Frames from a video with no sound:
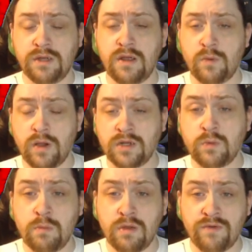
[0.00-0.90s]
know what, I
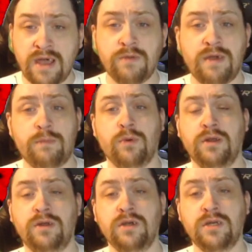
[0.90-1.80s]
won't be around at that
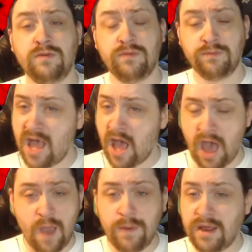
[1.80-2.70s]
point, because
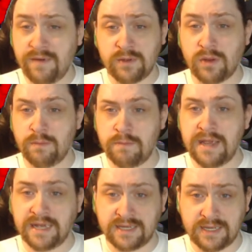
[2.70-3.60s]
I'm going to give this one a
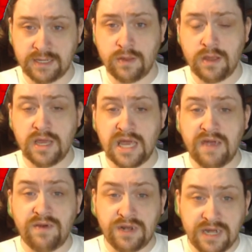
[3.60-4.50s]
miss.
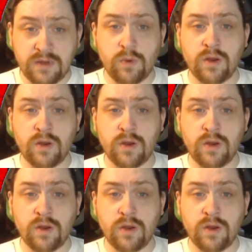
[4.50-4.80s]
If you did want to